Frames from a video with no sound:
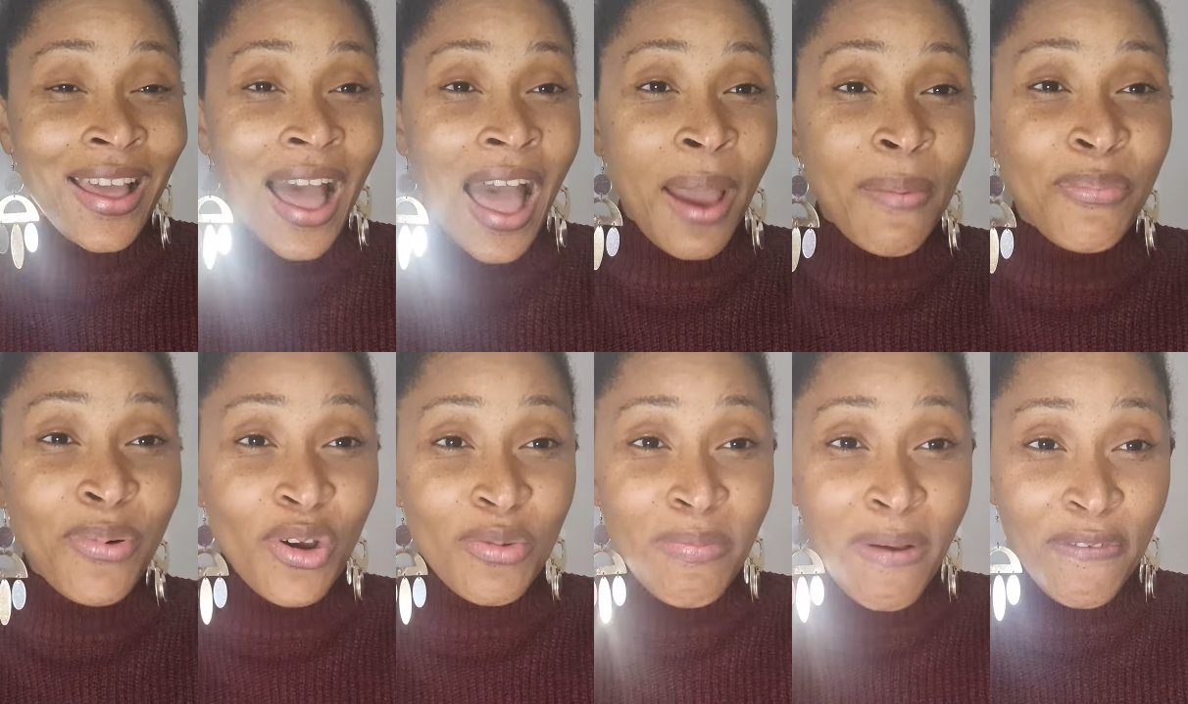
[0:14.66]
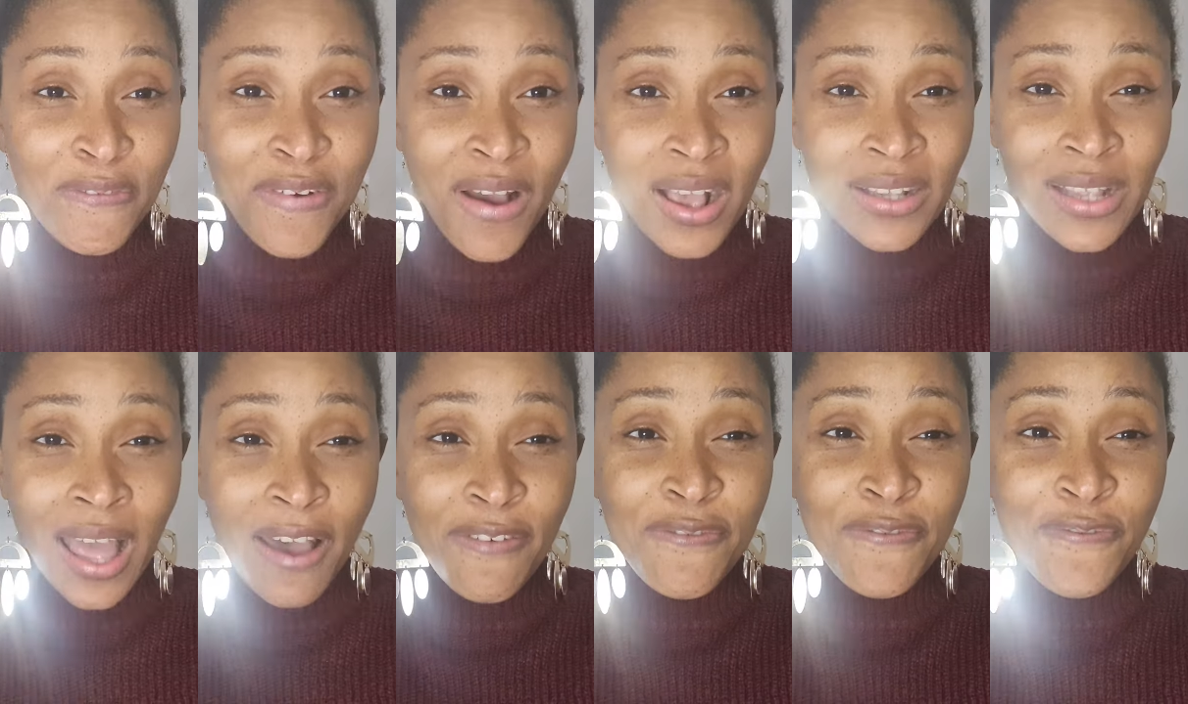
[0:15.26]
i broke my fast
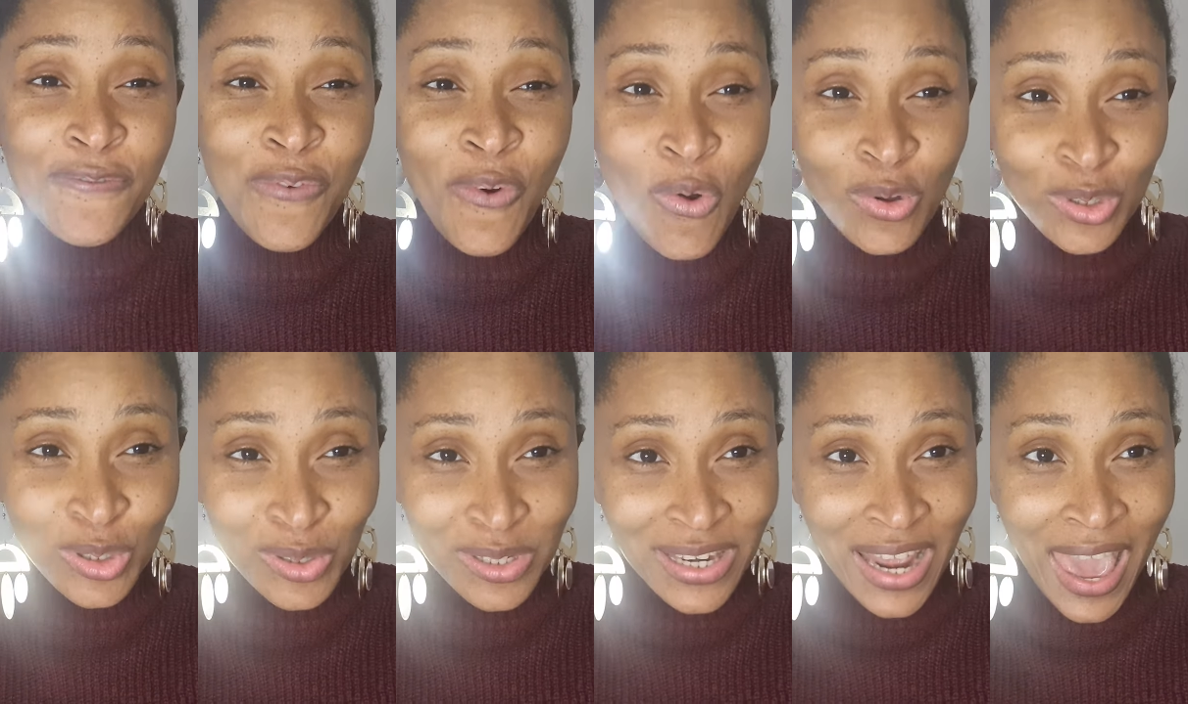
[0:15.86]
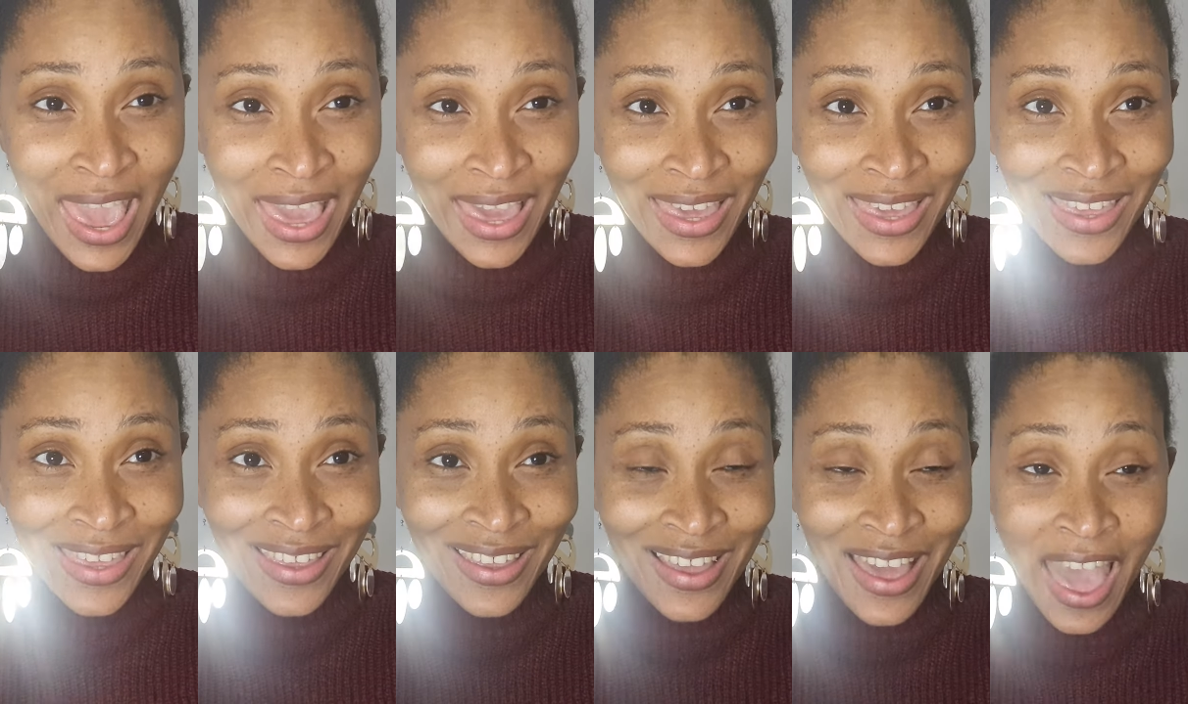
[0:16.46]
at four today
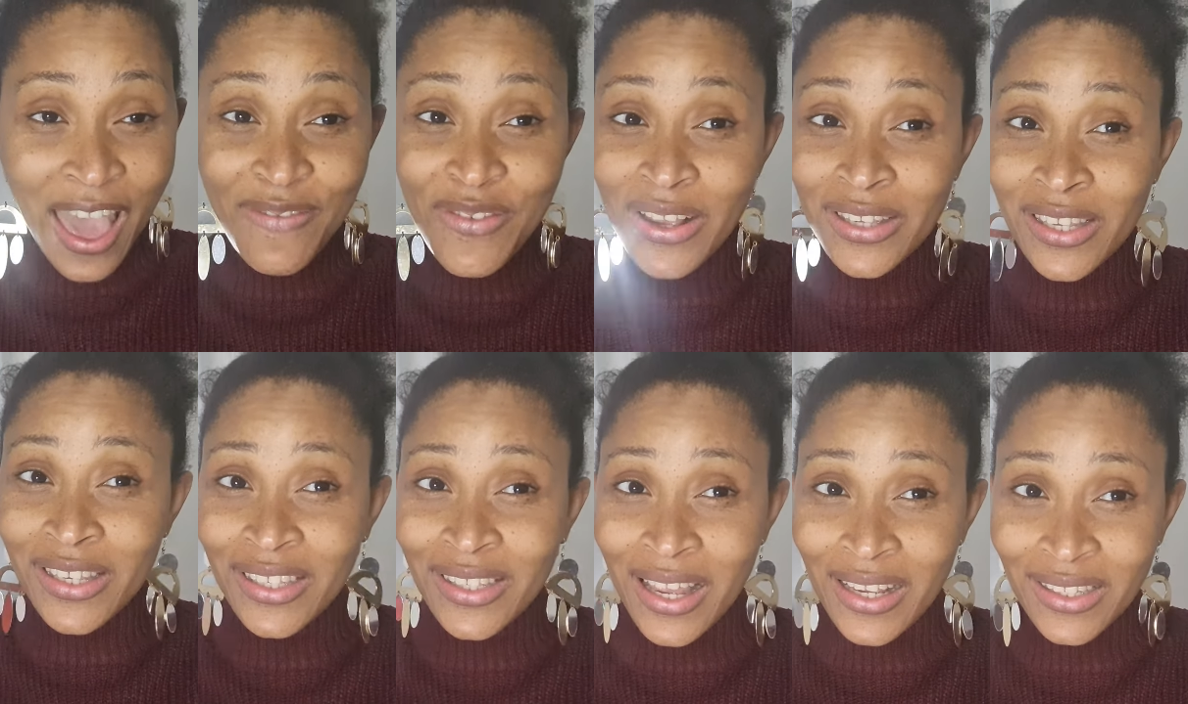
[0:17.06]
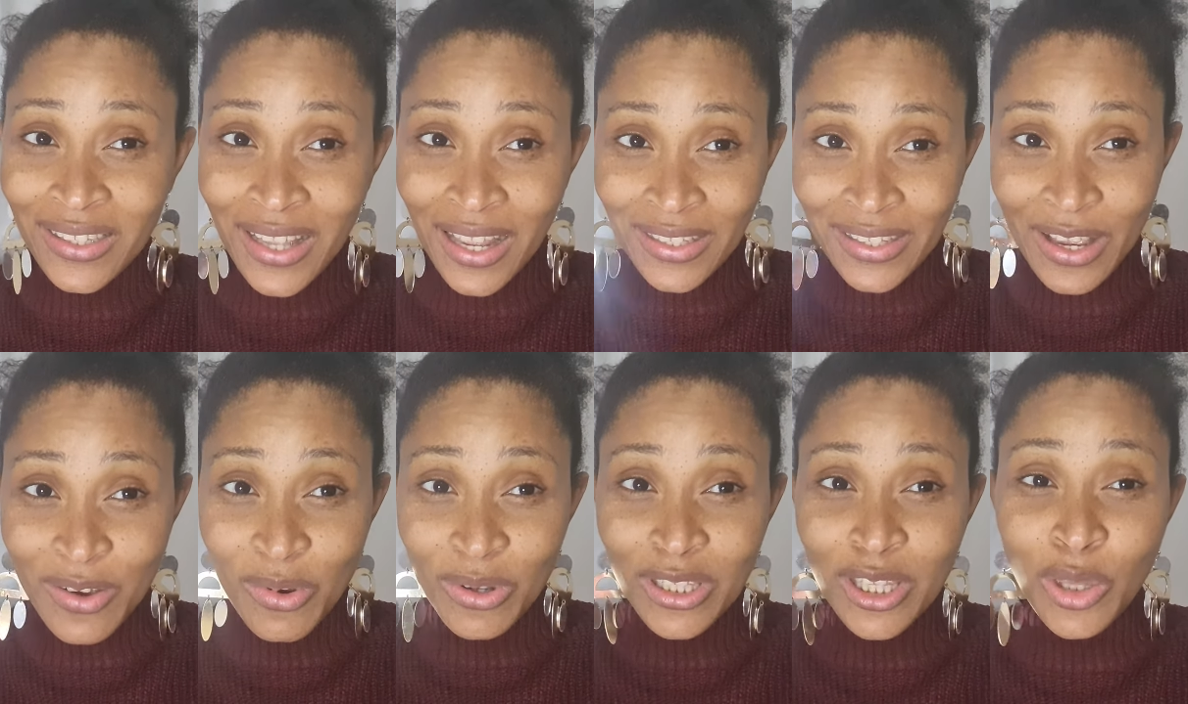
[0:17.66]
ever since i started
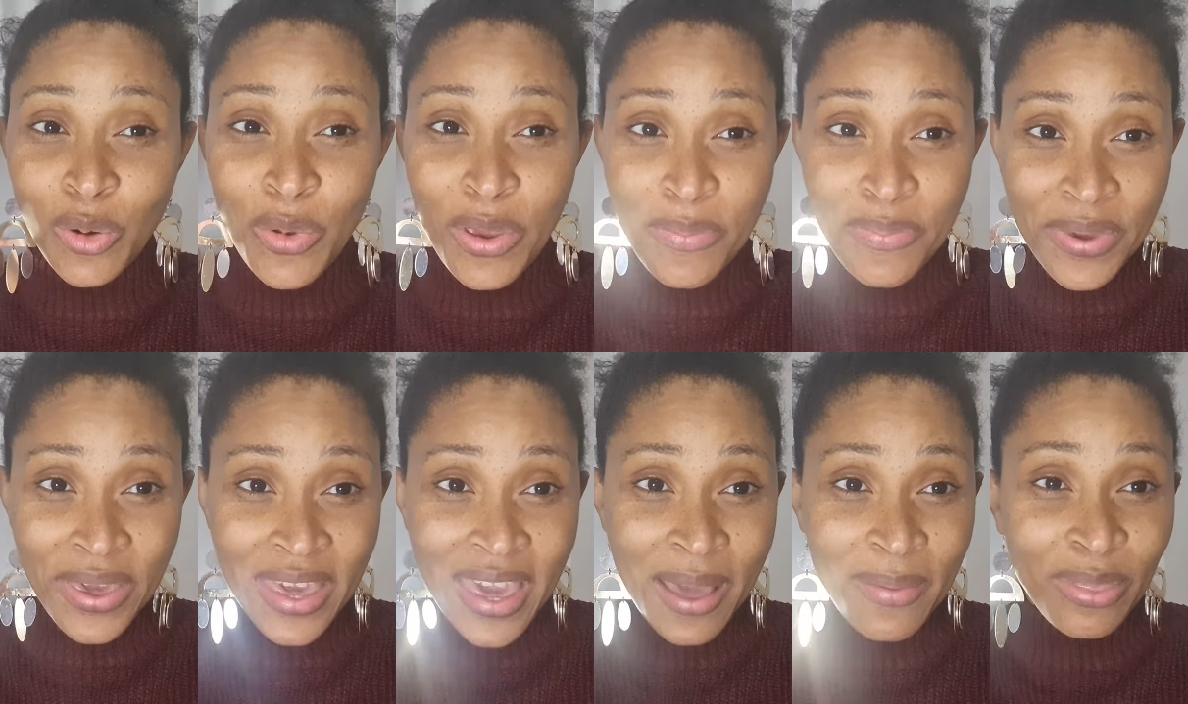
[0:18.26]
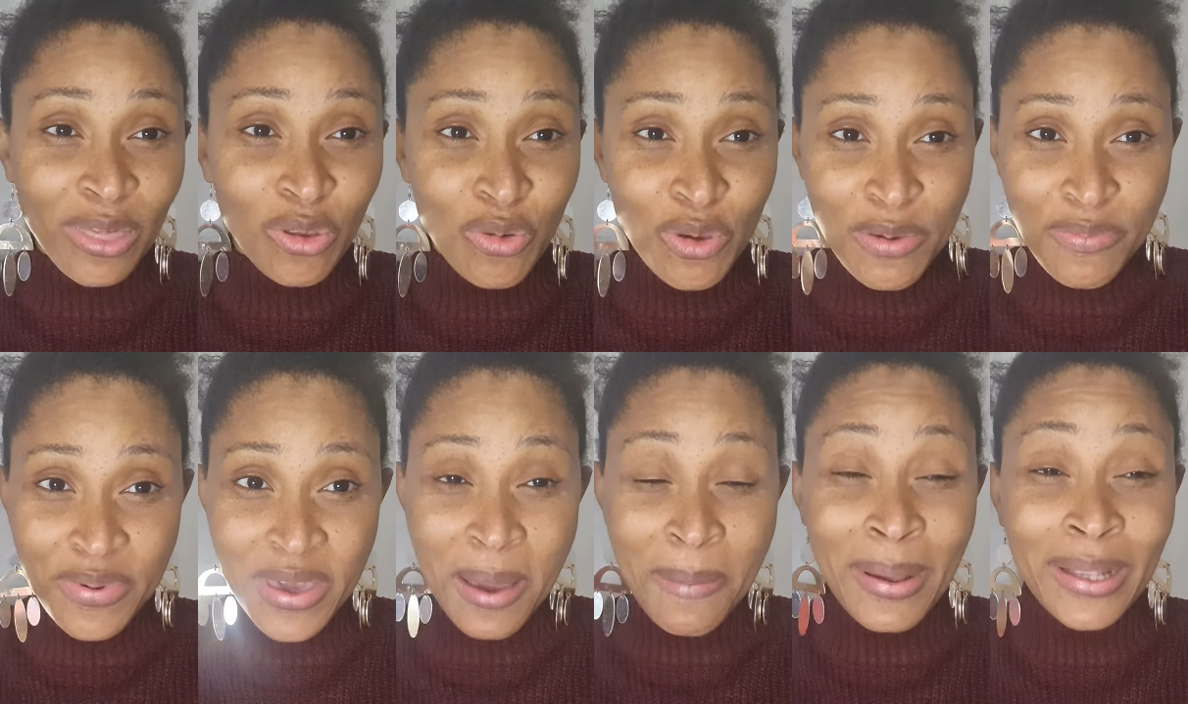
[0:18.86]
it was 3 p.m 3
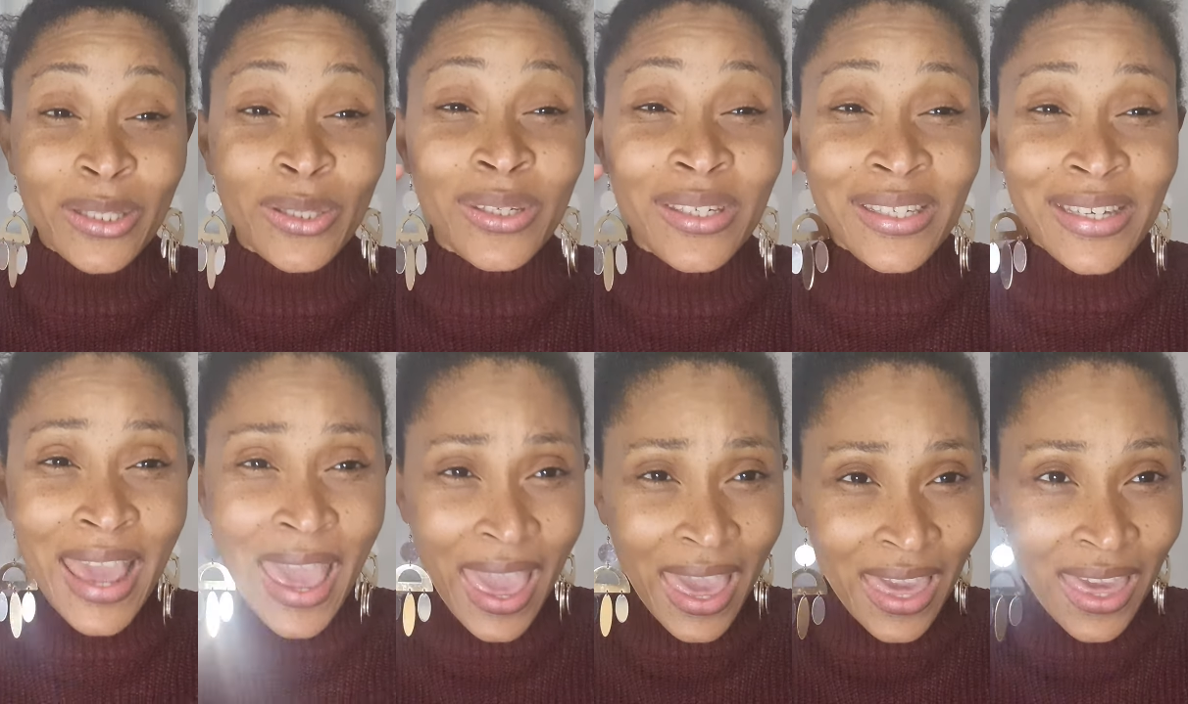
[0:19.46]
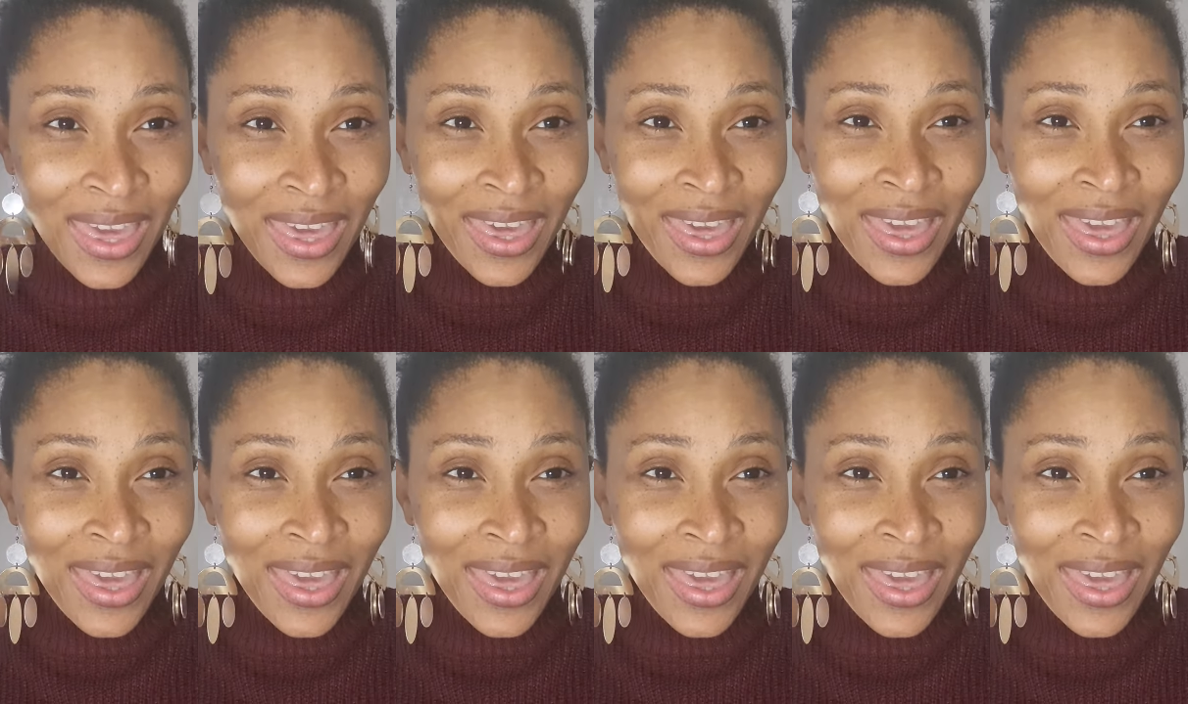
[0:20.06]
p.m but today